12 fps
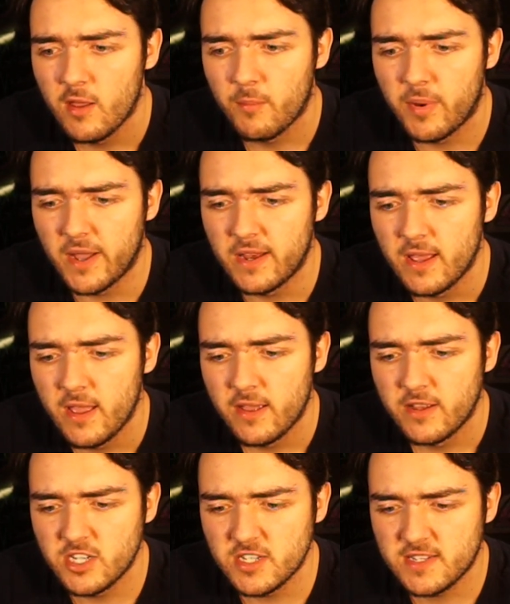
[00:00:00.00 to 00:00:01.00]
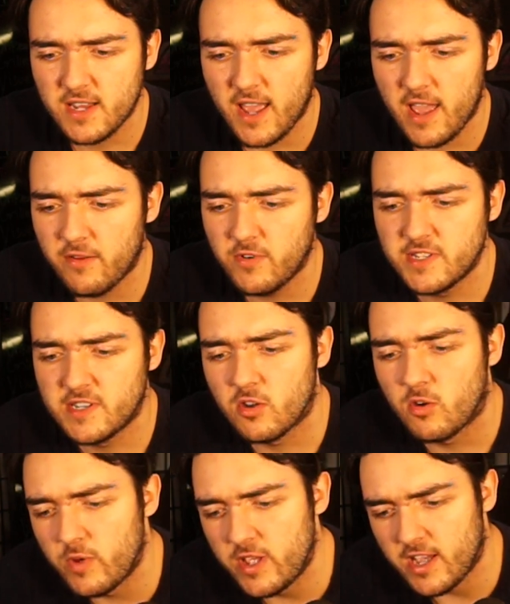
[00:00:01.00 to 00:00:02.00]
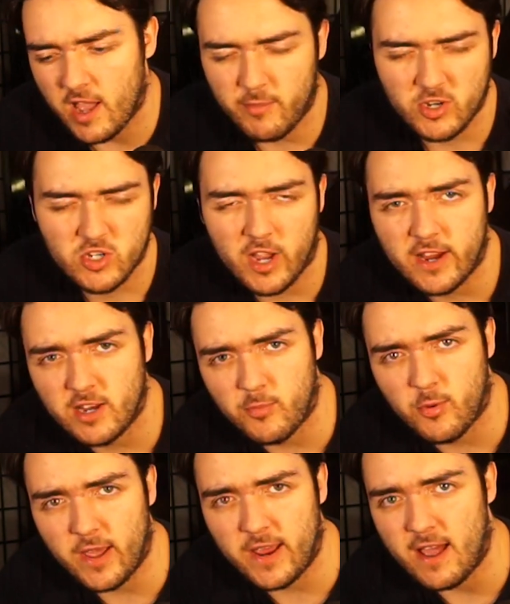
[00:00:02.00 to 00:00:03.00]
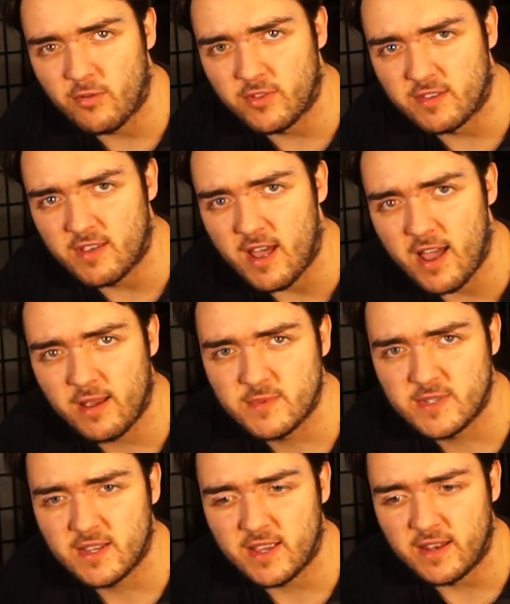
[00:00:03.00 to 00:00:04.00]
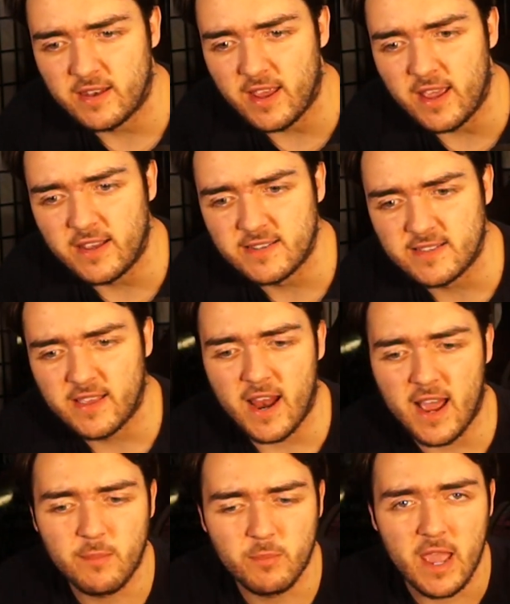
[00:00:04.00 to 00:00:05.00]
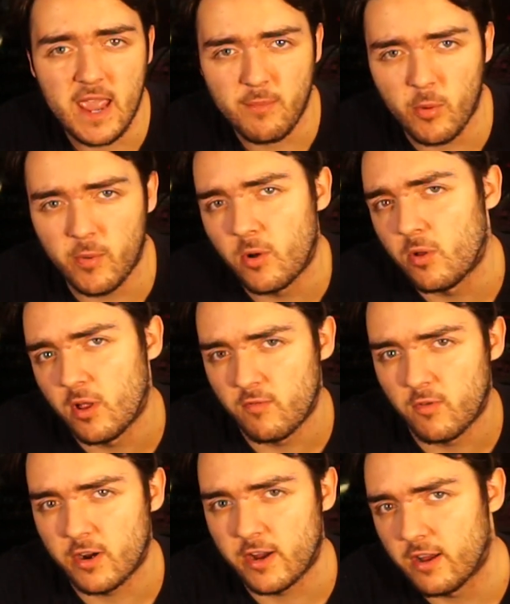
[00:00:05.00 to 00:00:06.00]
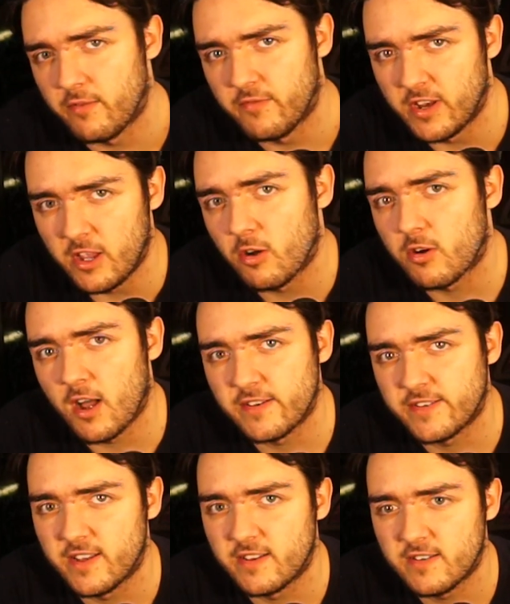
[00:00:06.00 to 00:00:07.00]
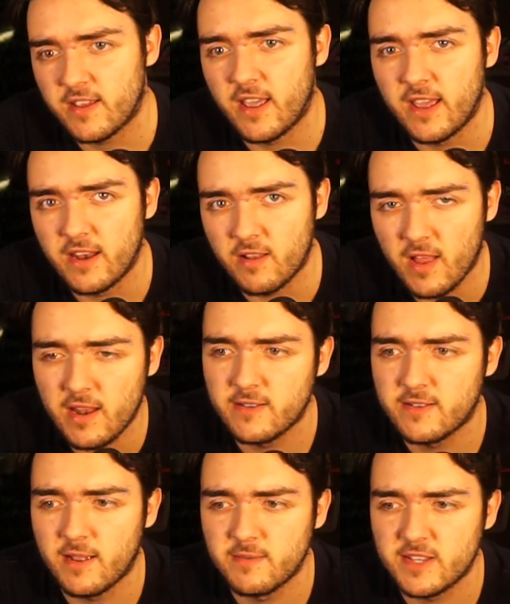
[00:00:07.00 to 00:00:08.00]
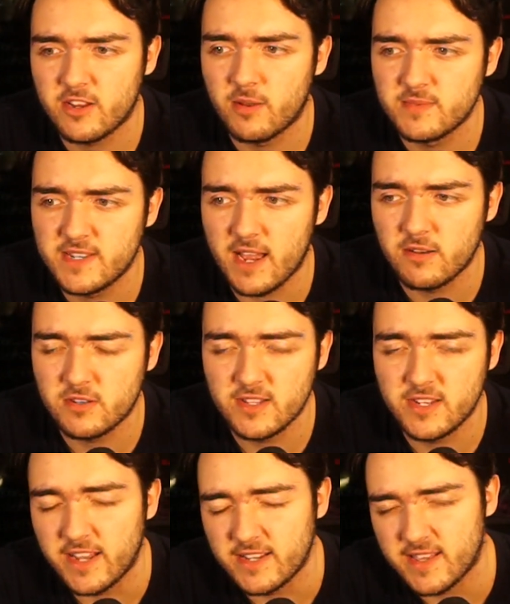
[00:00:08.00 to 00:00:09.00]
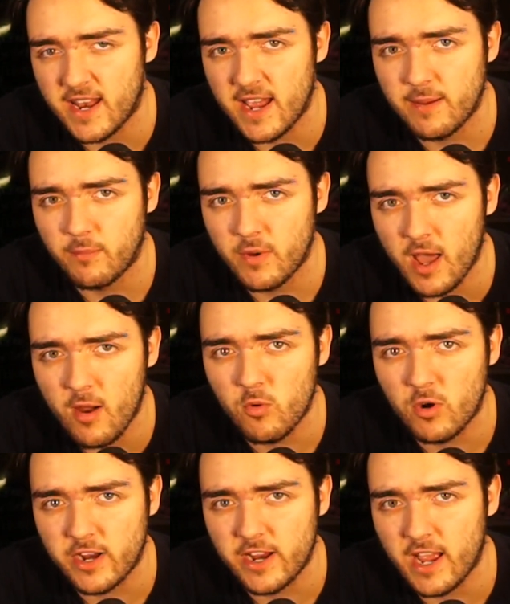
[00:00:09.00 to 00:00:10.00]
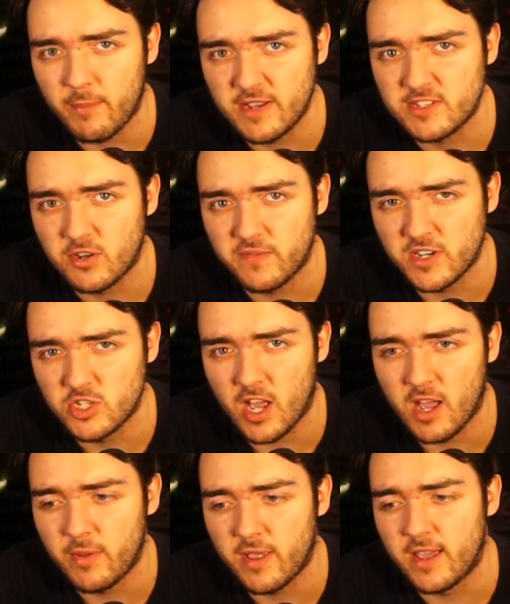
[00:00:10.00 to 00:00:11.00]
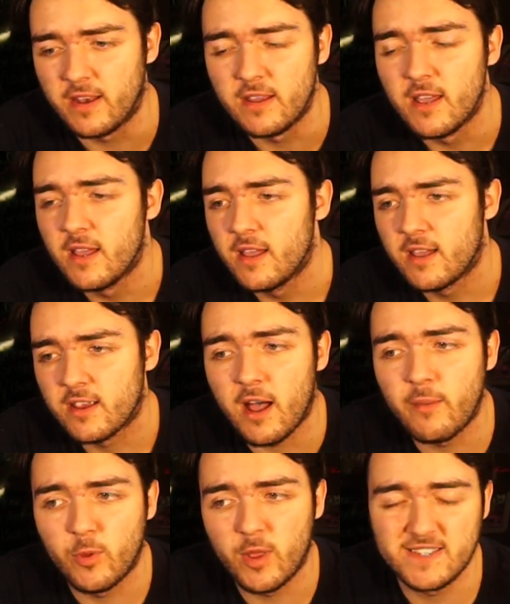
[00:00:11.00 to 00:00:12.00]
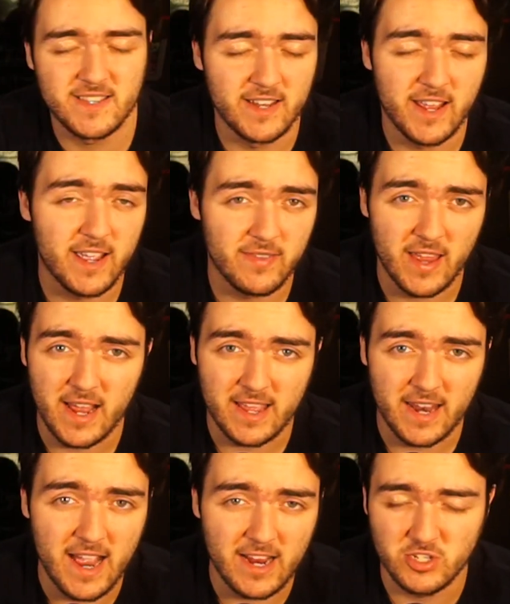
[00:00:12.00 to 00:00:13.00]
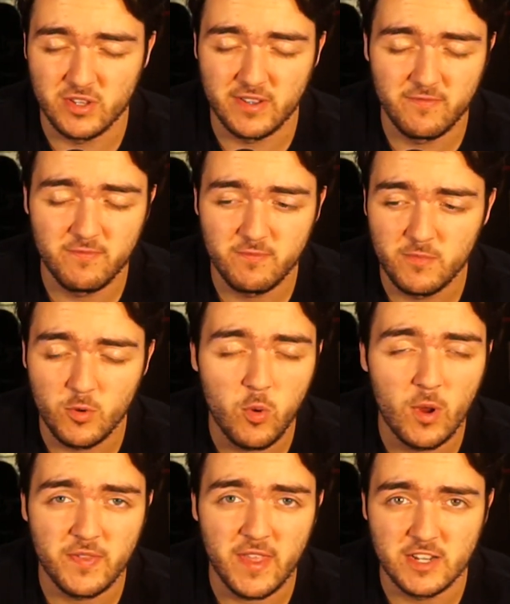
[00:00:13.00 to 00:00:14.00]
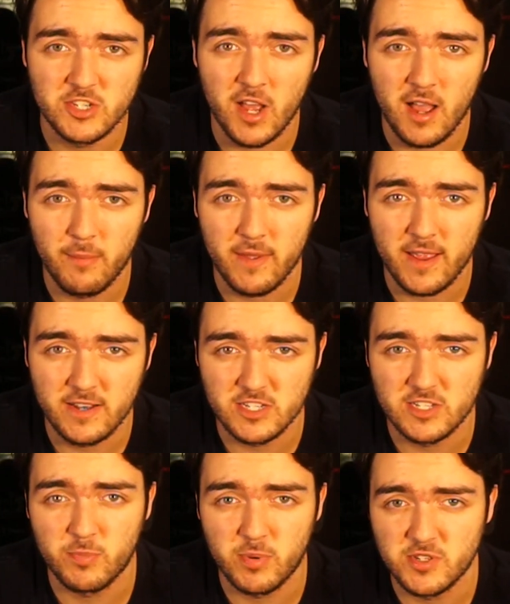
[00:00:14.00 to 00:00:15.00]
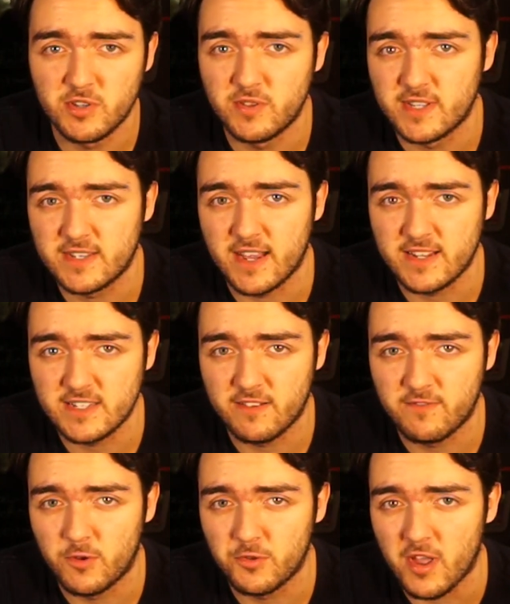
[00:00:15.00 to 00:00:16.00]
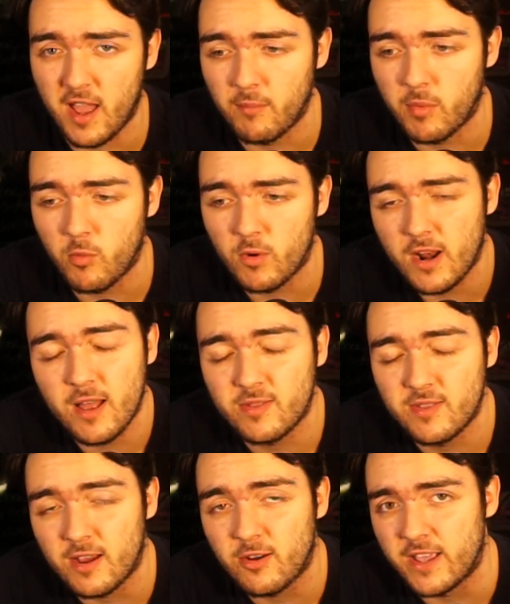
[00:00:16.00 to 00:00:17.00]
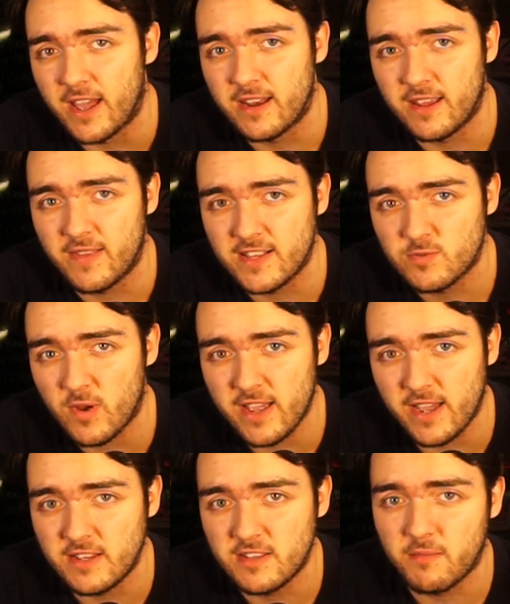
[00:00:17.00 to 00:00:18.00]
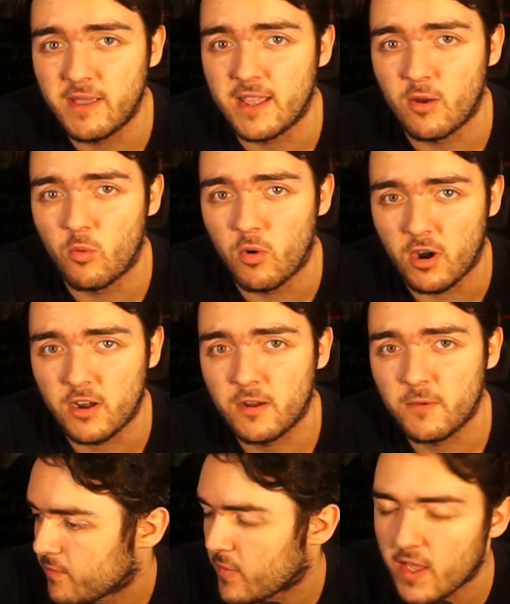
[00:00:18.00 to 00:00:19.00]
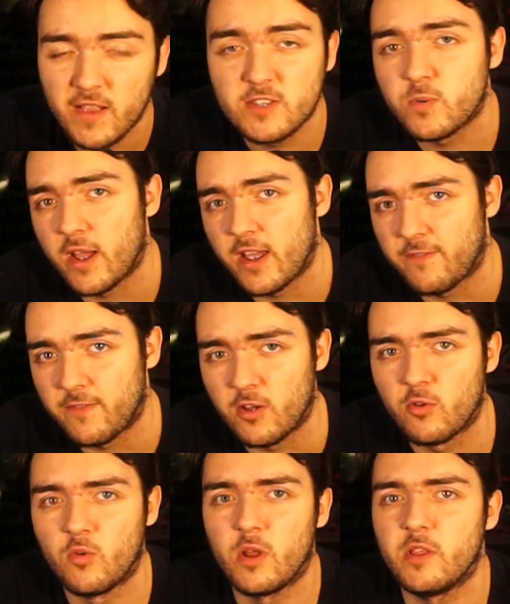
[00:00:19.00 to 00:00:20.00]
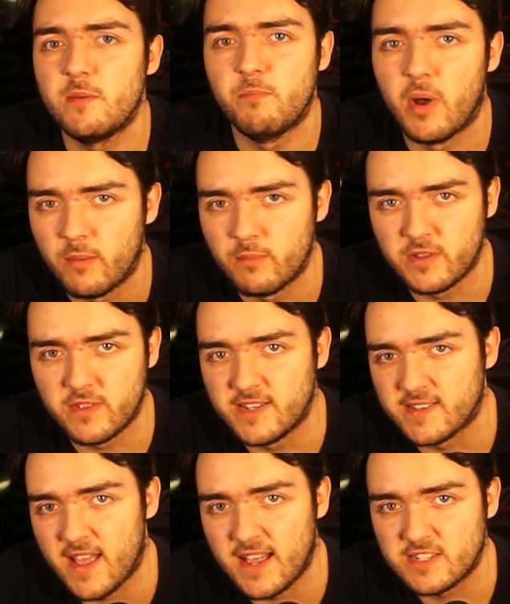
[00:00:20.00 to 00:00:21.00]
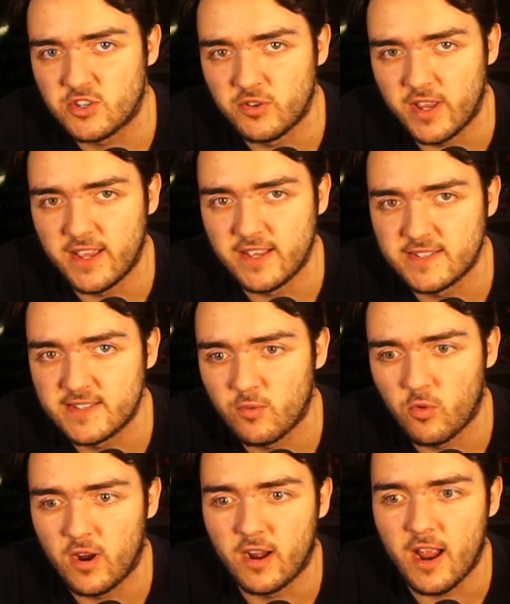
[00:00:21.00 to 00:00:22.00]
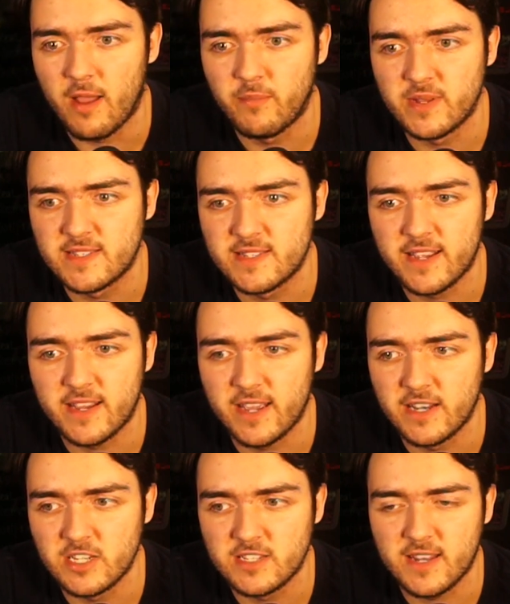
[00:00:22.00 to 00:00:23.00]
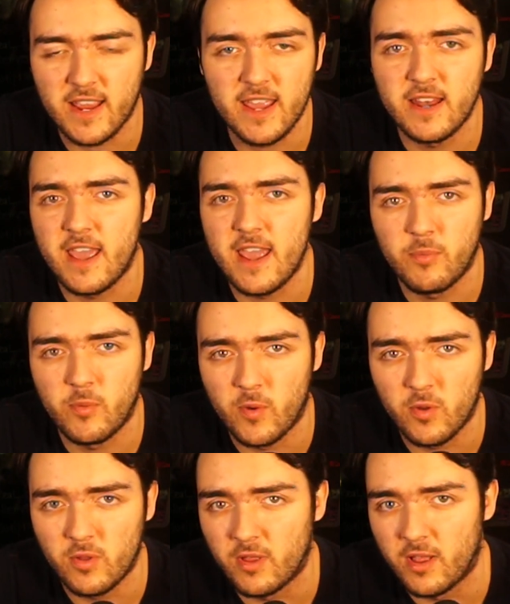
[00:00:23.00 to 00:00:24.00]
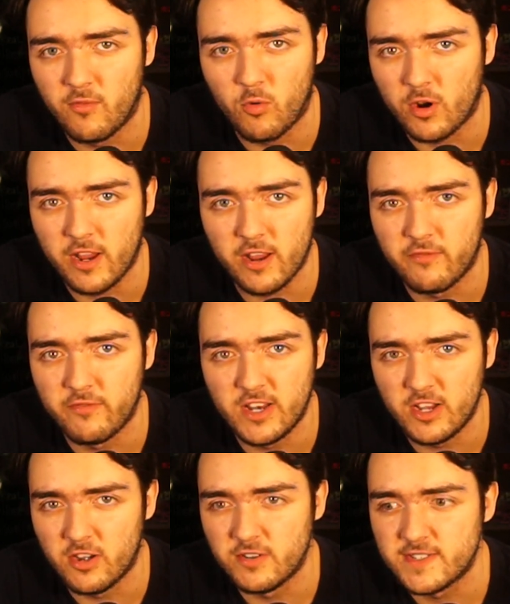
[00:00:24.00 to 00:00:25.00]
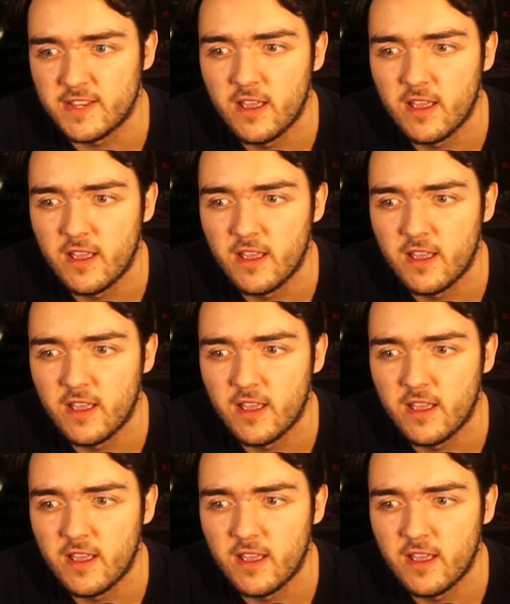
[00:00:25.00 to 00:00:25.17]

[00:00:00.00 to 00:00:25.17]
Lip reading: But just every single week, I've been trying to plan out the times and days that I am capable of working on video content. And a lot of the times that comes down to the days that I am not working at my serving job. And God bless the day that I can actually quit that job and just pursue this kind of stuff full time. But we're not there yet, and that's why I need to make it work. That's why I felt really bummed these last 2 days where I've been sick and just incapable of working on videos,